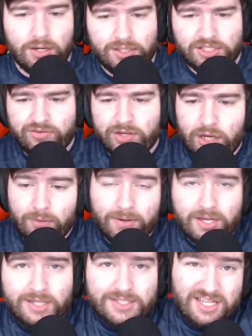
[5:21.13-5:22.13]
this video,
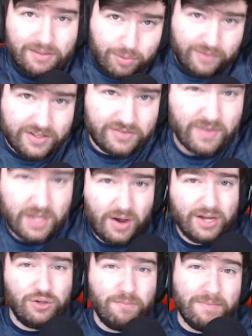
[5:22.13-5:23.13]
because in the previous video
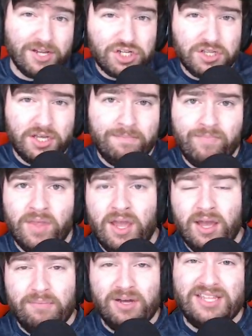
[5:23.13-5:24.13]
I do mention them,
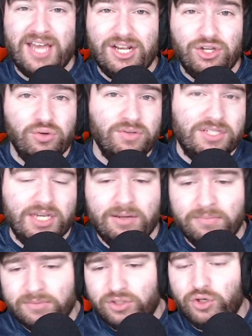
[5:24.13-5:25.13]
but they do
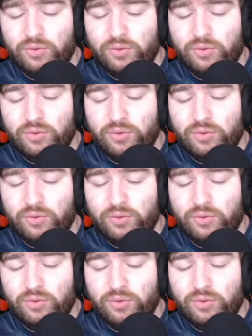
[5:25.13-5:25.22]
seem to